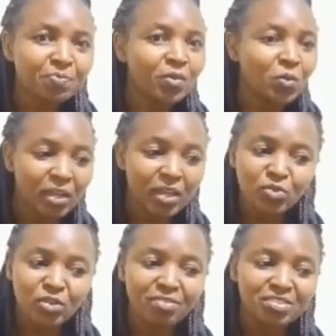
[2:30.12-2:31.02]
Well,
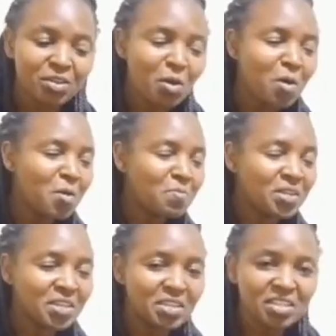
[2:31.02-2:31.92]
we have so
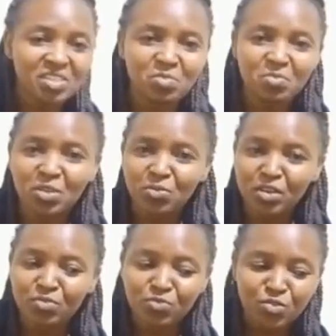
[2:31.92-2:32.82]
many things to be
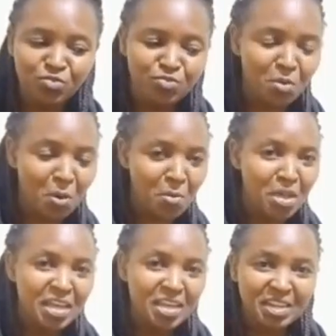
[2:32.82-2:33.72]
grateful for.
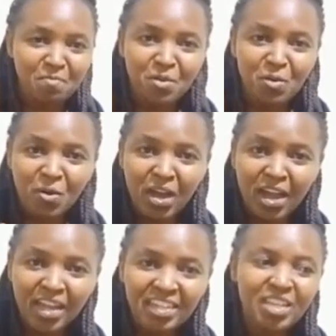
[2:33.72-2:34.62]
Number
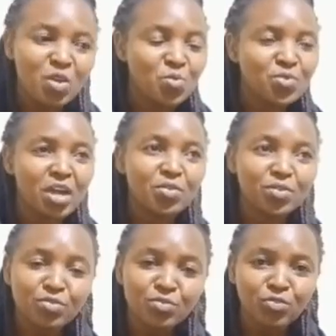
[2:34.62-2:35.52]
one, we are
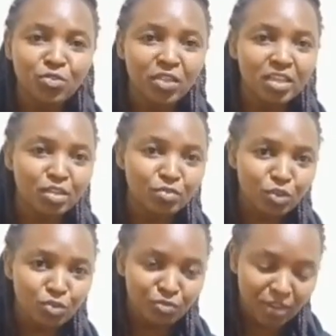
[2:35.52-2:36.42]
grateful for the gift
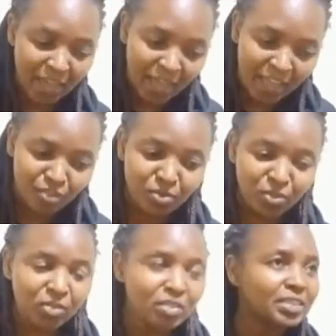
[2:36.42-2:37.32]
of life,
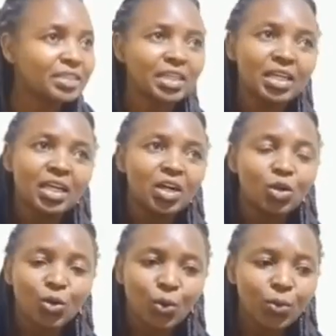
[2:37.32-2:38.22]
because
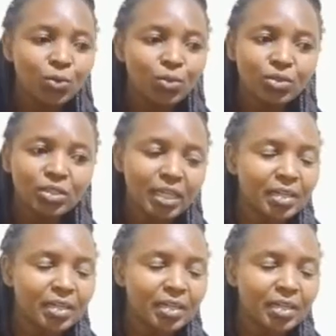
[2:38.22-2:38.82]
God,